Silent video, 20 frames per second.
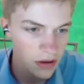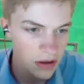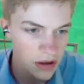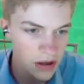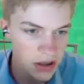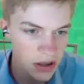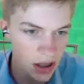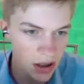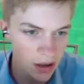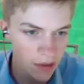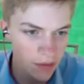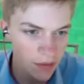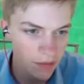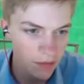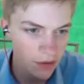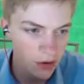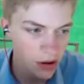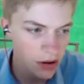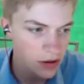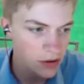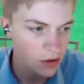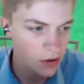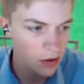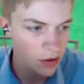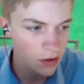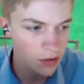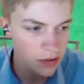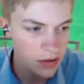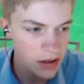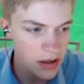Shut up, you freaking toy
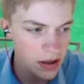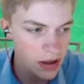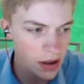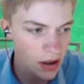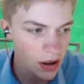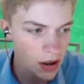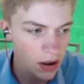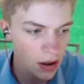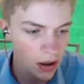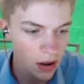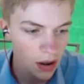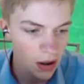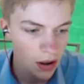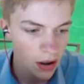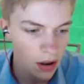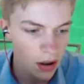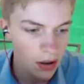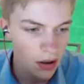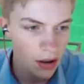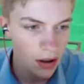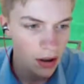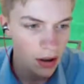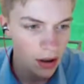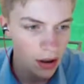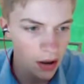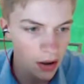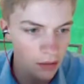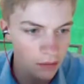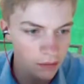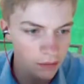horse. Okay,
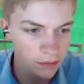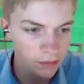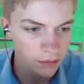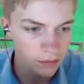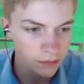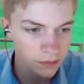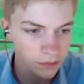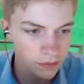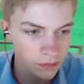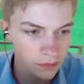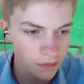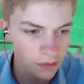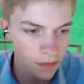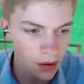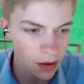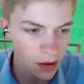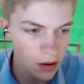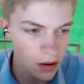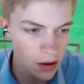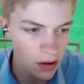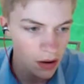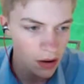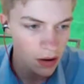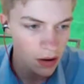oh, come on,